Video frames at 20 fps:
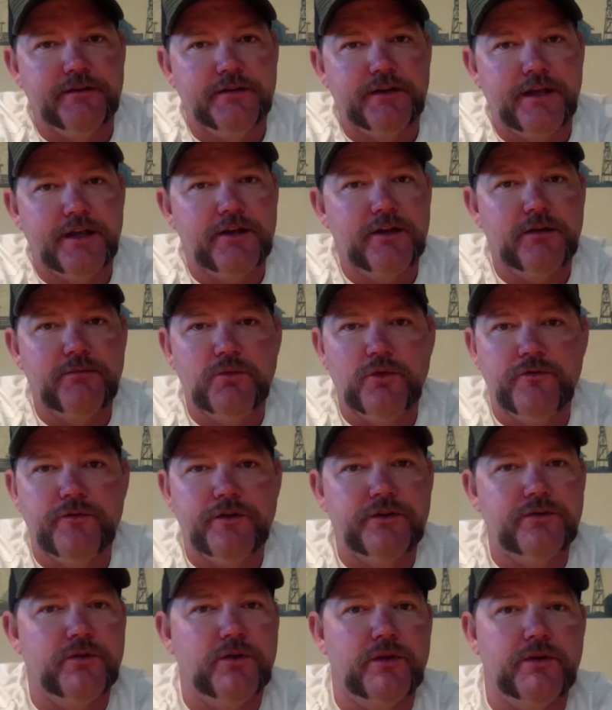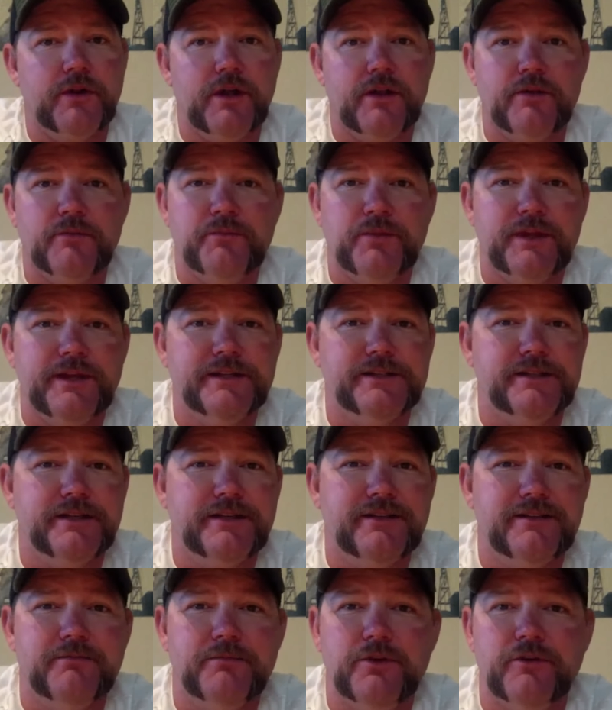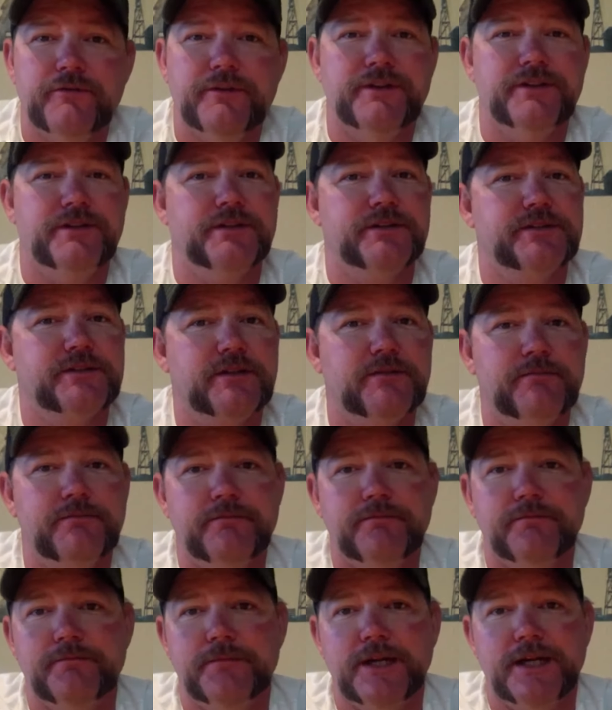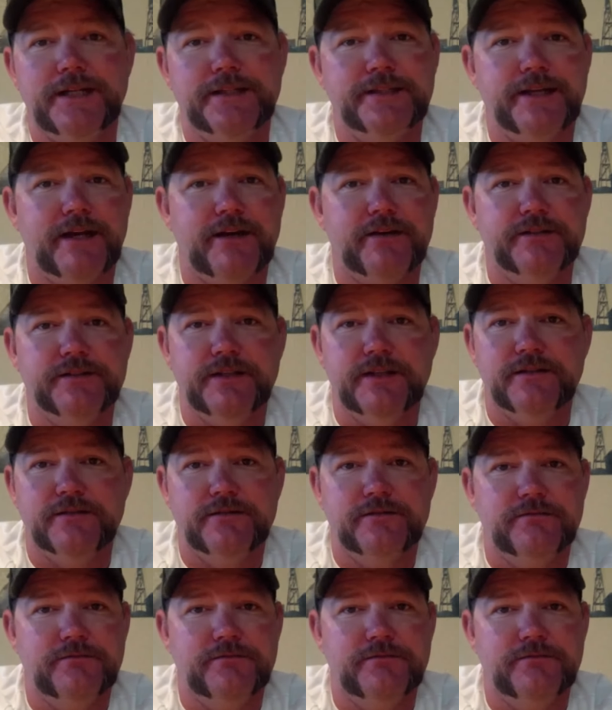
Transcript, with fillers: It could move into another place. It could move into somebody's house that